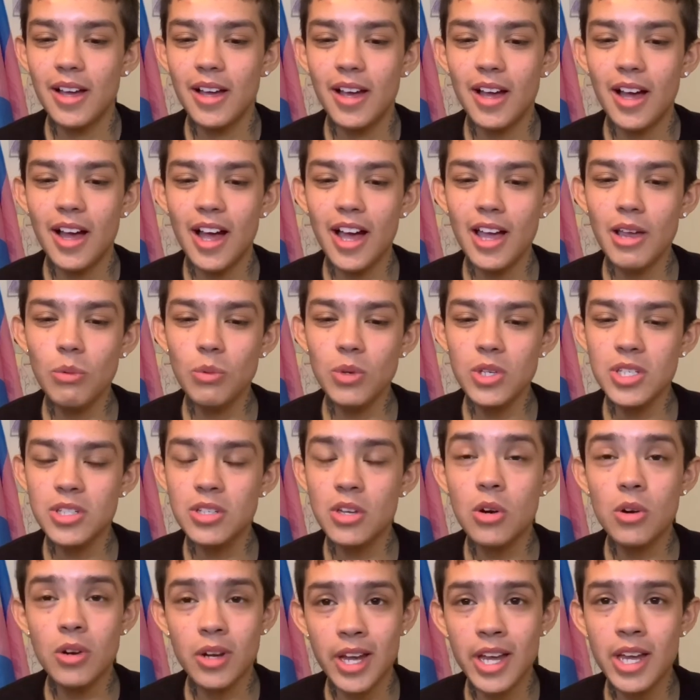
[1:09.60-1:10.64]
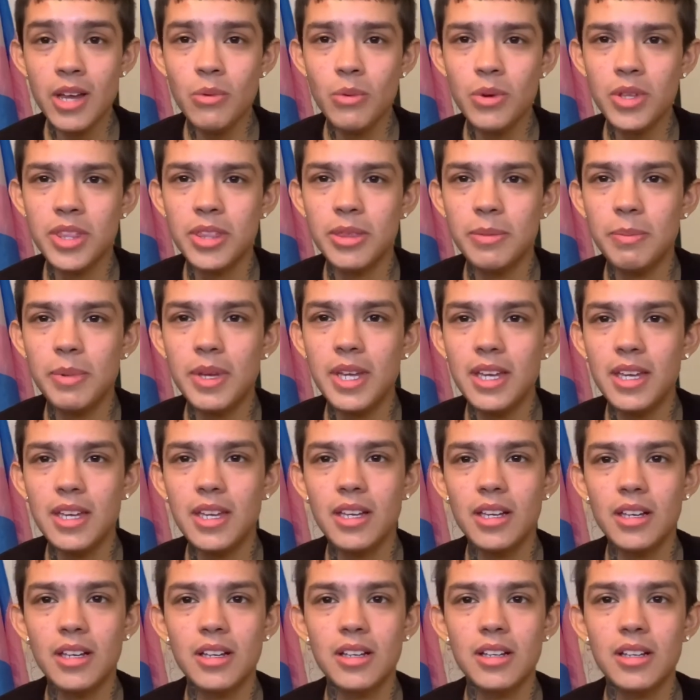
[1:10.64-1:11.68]
I was okay with
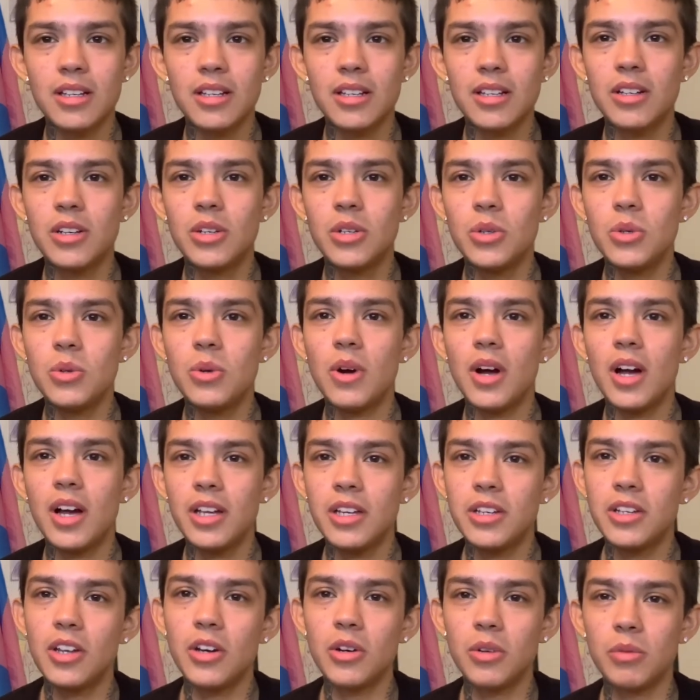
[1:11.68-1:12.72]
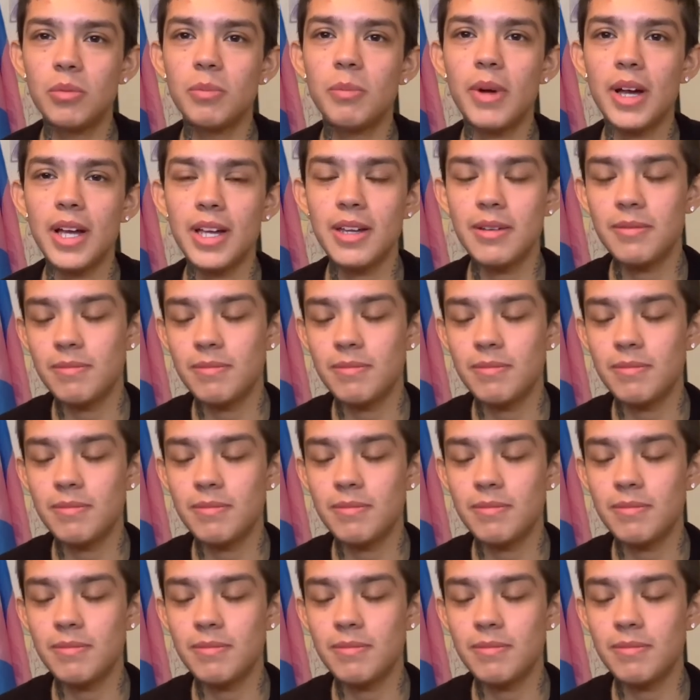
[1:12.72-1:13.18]
being cool, the